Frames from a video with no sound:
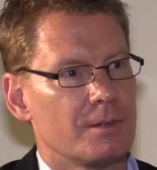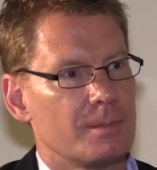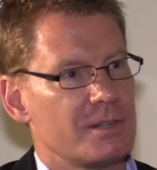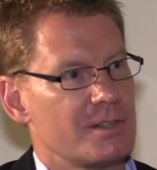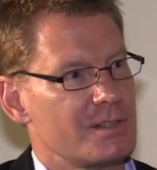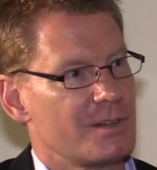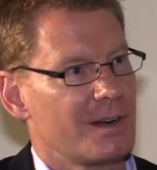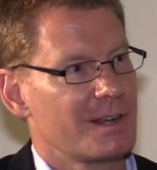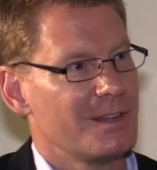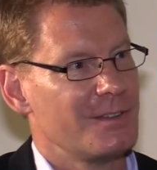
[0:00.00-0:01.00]
Norberto
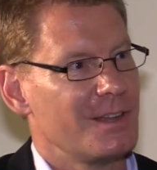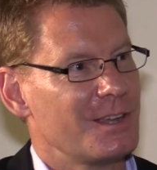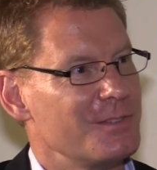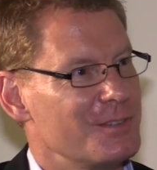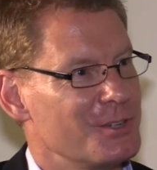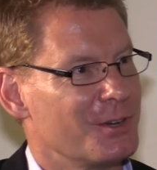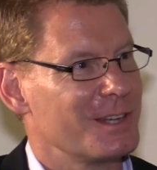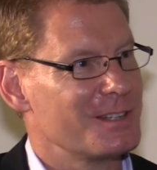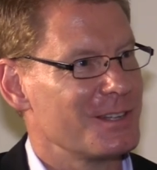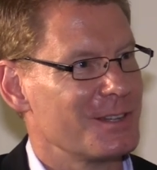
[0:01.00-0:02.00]
Sirocco, thank you for
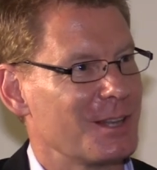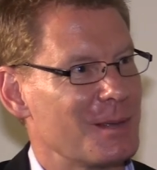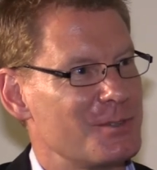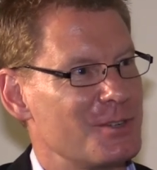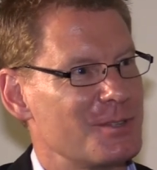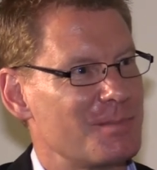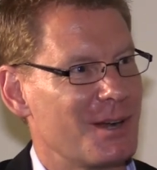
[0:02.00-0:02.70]
joining us at the Global Church